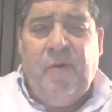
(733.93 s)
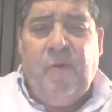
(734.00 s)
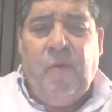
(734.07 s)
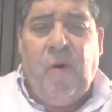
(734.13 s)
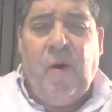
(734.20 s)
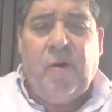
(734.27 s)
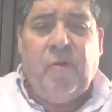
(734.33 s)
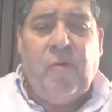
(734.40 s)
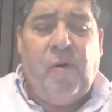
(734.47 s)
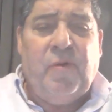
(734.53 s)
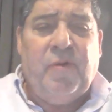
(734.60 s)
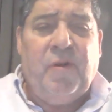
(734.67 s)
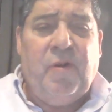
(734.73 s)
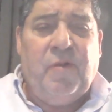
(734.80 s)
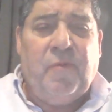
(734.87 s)
Water
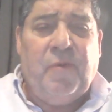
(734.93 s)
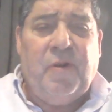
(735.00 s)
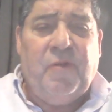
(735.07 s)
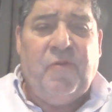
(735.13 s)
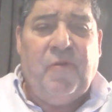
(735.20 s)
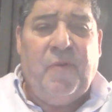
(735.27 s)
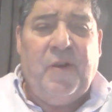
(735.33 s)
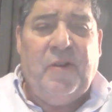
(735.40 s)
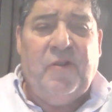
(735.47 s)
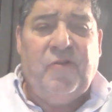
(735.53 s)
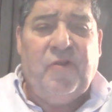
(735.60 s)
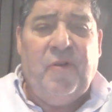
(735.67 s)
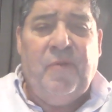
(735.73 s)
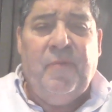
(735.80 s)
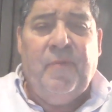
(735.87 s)
Quality on the
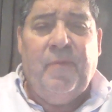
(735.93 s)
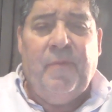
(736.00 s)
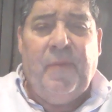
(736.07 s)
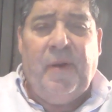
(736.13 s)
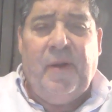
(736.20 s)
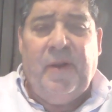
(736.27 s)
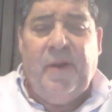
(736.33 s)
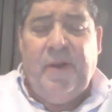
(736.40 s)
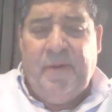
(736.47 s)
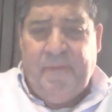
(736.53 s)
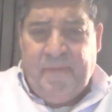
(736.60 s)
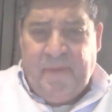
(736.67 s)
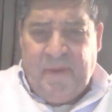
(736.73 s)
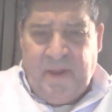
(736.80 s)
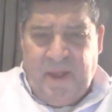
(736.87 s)
Reservation. My
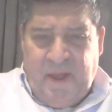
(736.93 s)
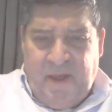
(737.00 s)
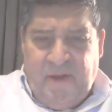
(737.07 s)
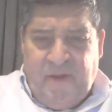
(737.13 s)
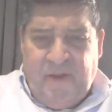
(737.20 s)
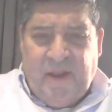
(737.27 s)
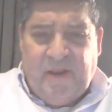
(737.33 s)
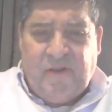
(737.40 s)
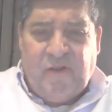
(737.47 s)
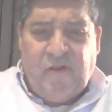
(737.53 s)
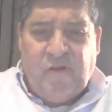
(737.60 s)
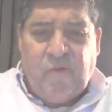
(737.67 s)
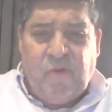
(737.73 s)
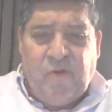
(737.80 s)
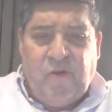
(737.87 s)

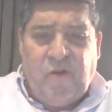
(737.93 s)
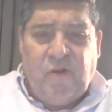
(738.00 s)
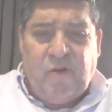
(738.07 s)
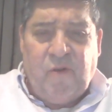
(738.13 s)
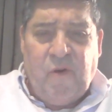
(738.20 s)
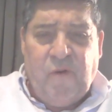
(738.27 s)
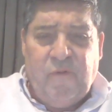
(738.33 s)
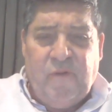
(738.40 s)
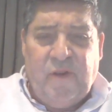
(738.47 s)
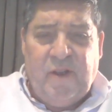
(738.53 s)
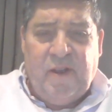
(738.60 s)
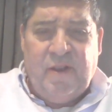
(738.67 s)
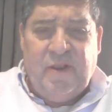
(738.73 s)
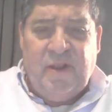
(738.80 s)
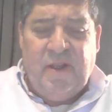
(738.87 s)
thesis was on
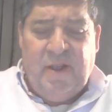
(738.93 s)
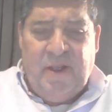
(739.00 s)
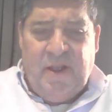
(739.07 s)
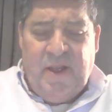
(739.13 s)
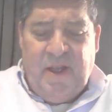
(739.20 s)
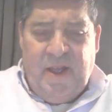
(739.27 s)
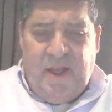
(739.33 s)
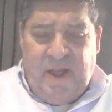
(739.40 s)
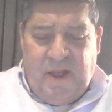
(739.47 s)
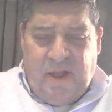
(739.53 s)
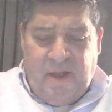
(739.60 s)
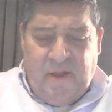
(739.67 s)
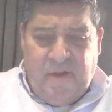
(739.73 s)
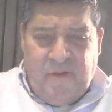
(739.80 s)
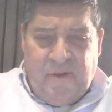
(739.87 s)
COVID
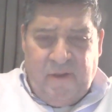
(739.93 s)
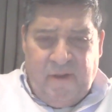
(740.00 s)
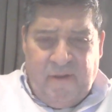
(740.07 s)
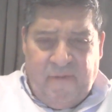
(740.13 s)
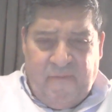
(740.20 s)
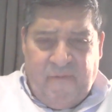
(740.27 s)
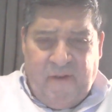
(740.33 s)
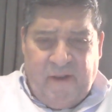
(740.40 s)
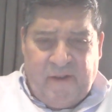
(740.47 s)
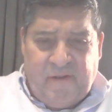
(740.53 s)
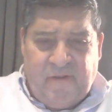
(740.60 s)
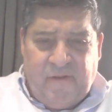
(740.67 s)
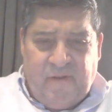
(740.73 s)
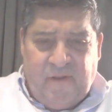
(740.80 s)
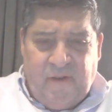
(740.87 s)
and the
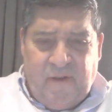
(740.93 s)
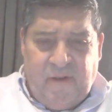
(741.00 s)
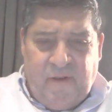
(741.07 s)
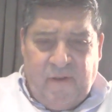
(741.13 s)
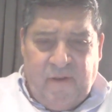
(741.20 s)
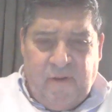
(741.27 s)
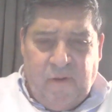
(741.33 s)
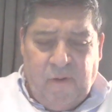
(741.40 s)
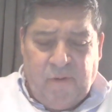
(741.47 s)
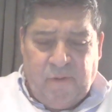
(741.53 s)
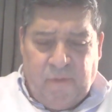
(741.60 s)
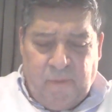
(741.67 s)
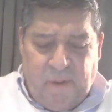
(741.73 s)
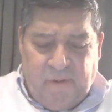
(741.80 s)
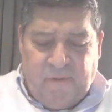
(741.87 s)
effects on
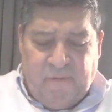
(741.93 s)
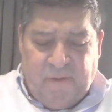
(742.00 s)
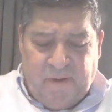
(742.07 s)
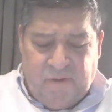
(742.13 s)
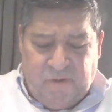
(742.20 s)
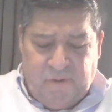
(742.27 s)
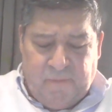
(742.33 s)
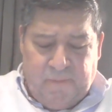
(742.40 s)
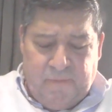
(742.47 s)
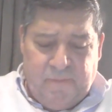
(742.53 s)
the reservation.